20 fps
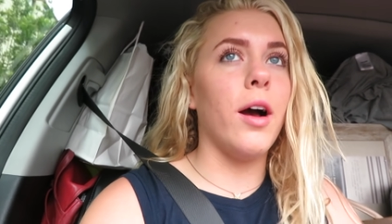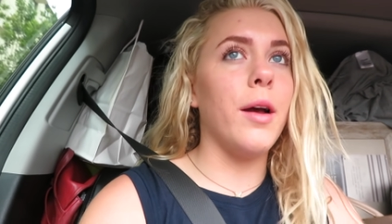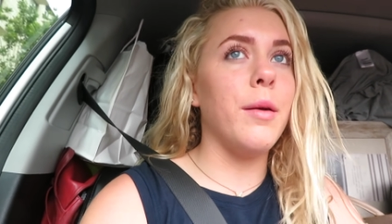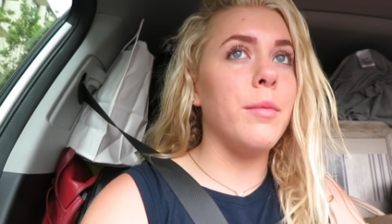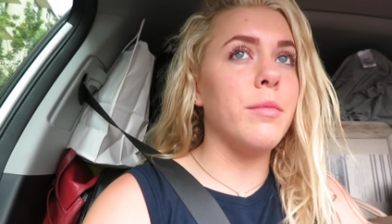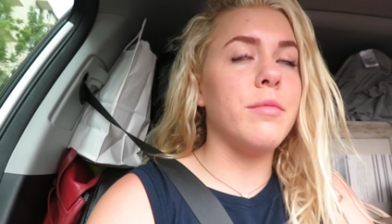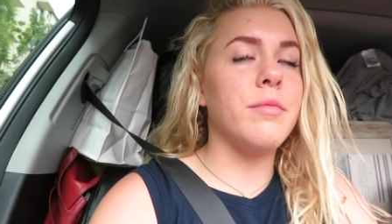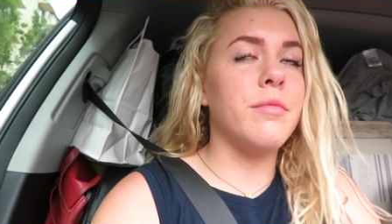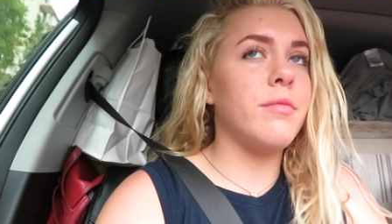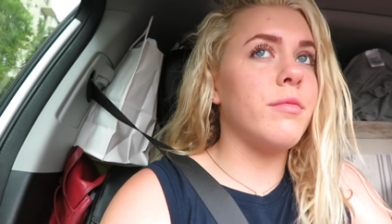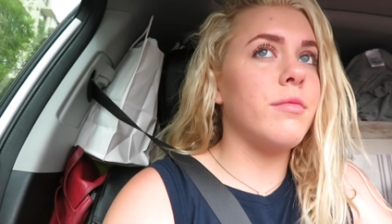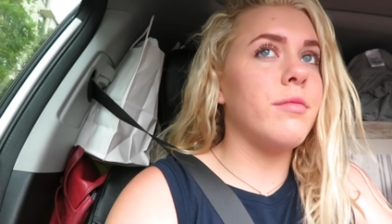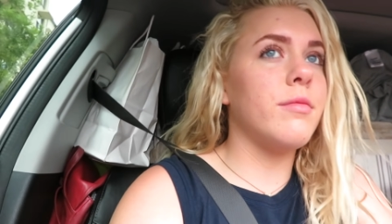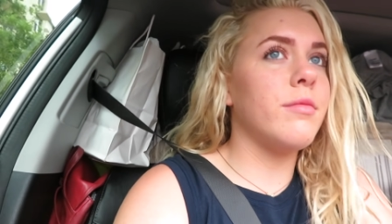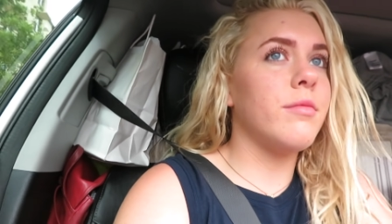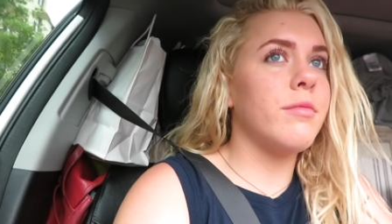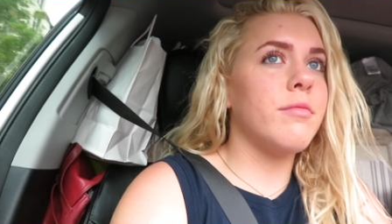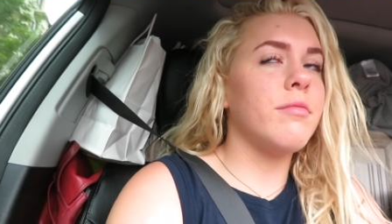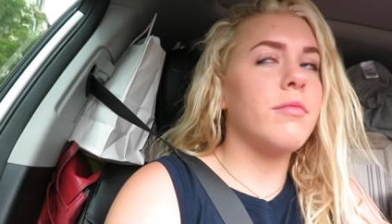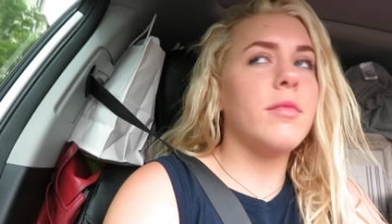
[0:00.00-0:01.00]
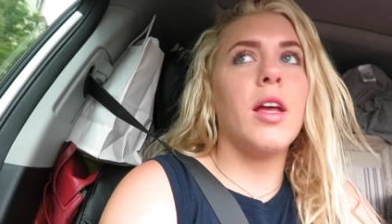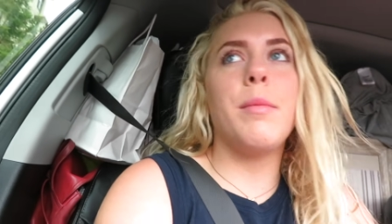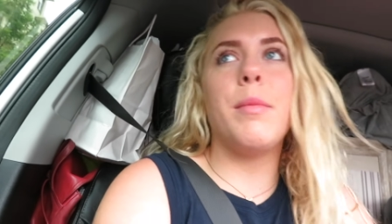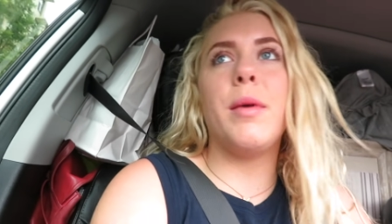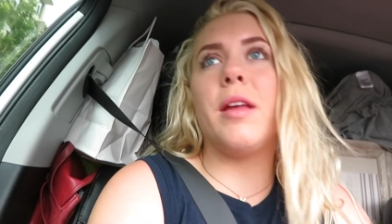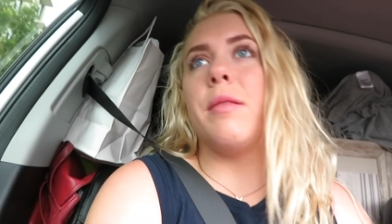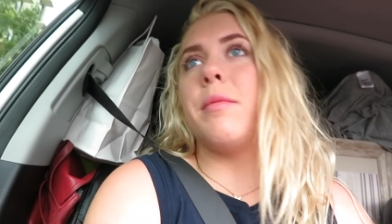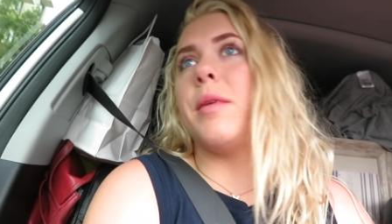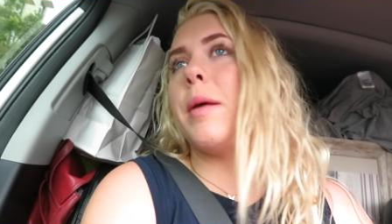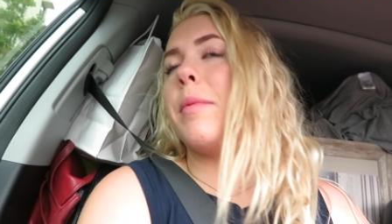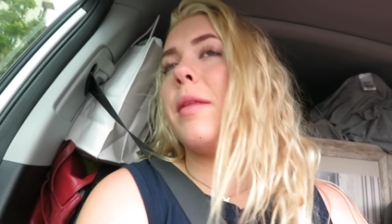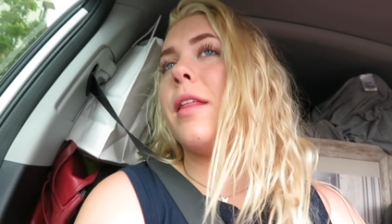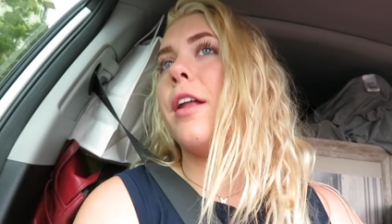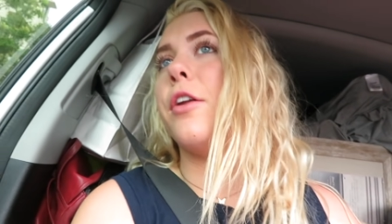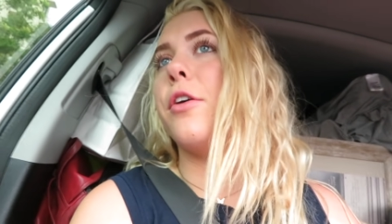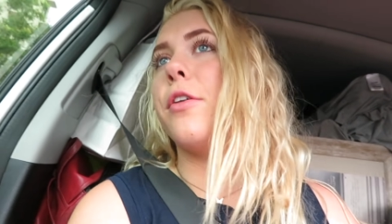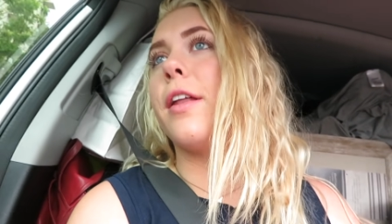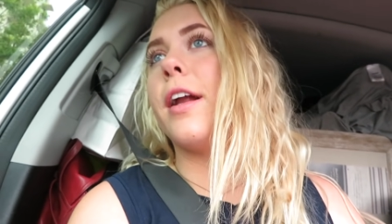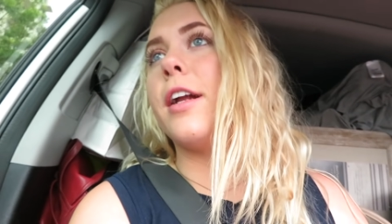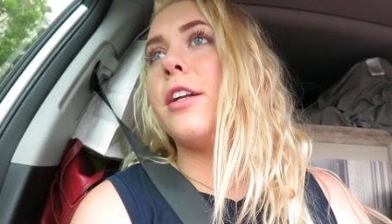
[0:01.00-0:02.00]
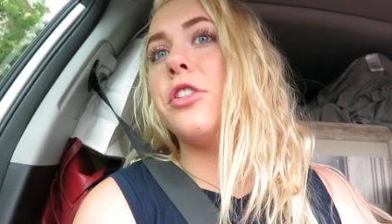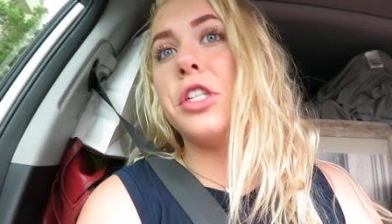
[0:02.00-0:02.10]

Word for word: I'm the destination. I mean, maybe they knew that I